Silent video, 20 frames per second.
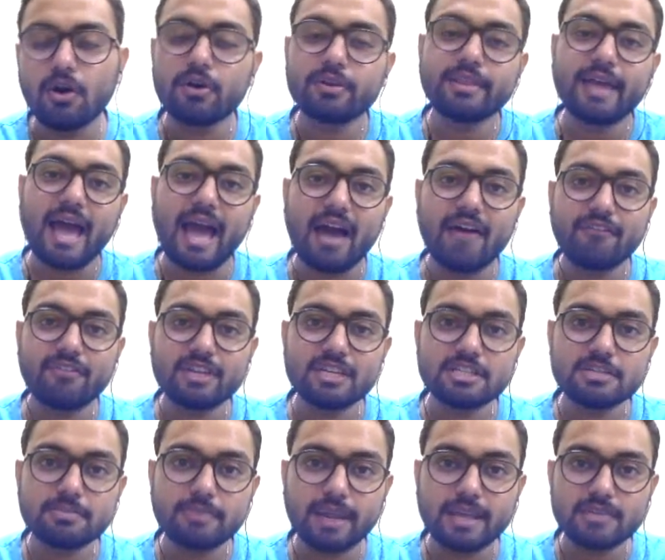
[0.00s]
or the
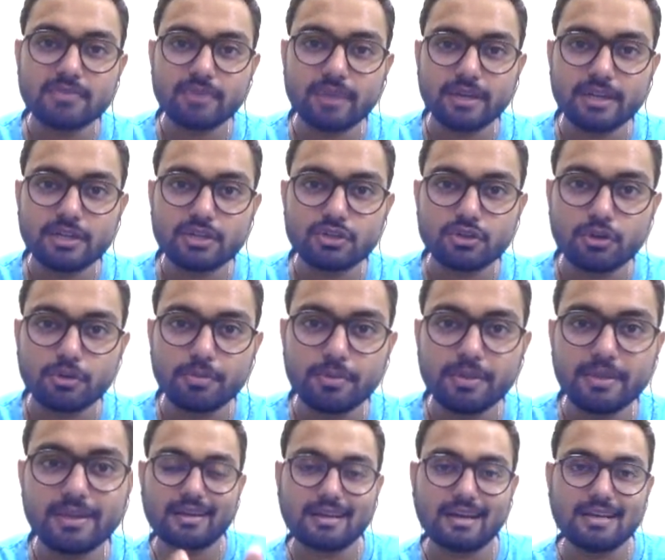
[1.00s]
average price where it should
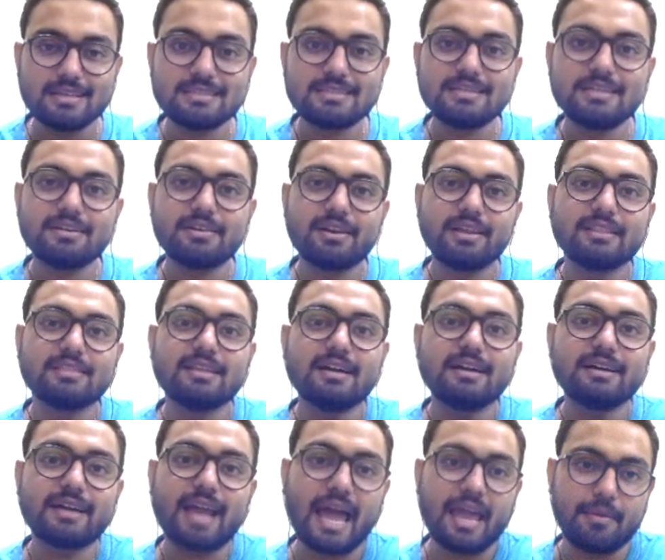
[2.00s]
be, considering the
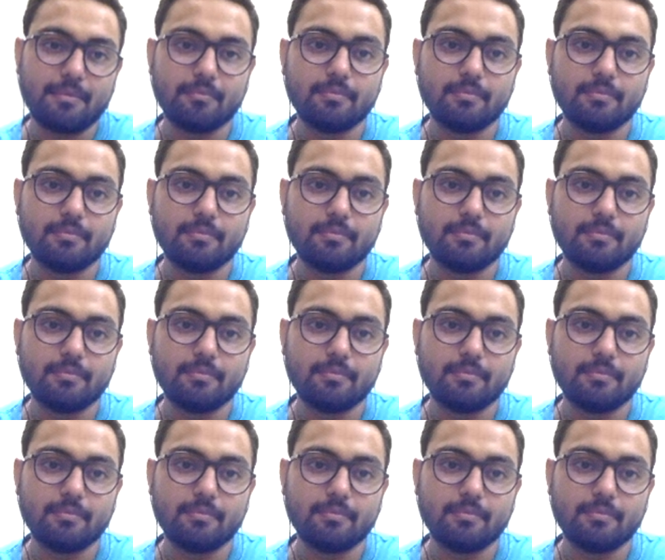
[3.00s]
time.